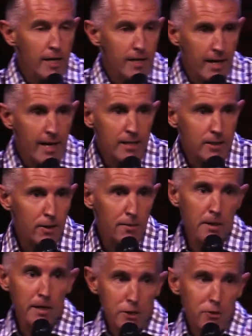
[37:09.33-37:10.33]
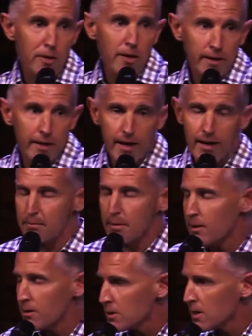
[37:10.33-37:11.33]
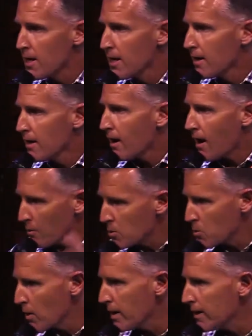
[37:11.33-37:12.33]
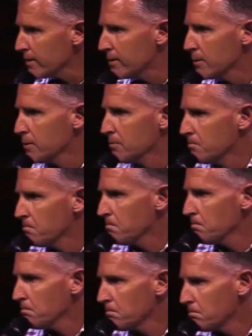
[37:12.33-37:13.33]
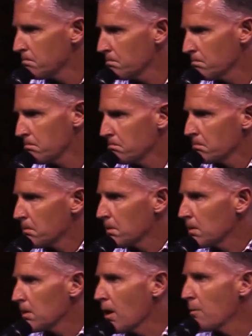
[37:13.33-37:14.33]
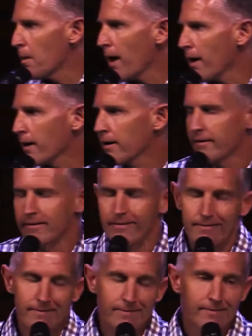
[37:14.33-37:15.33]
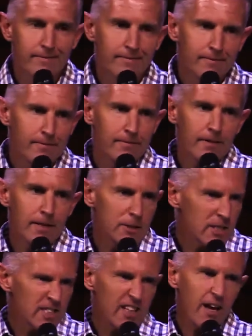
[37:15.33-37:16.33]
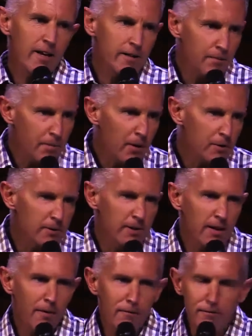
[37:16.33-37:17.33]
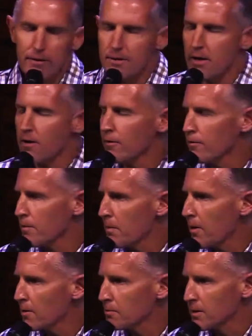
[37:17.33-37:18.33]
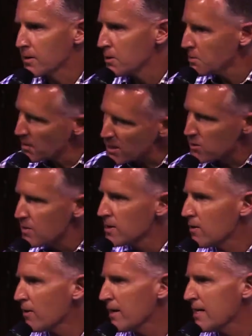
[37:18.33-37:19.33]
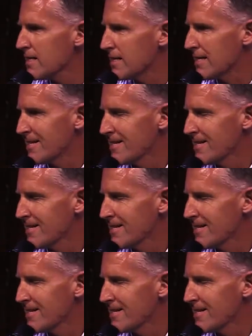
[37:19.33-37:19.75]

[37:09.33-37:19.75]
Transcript: yes to the ministry again, because I was willing to go back and just stay in the boat, the comfort zone of the boat, because ministry is not easy.